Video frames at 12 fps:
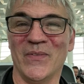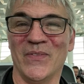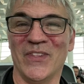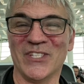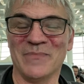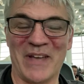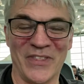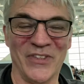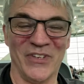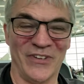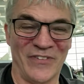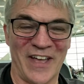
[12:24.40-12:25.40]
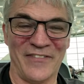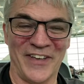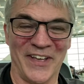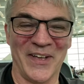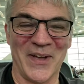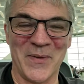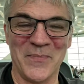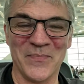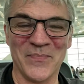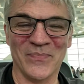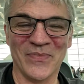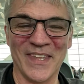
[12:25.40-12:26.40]
this method of having
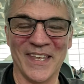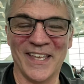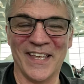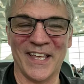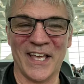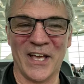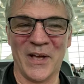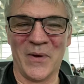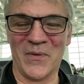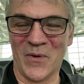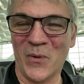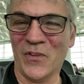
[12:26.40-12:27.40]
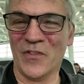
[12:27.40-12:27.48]
all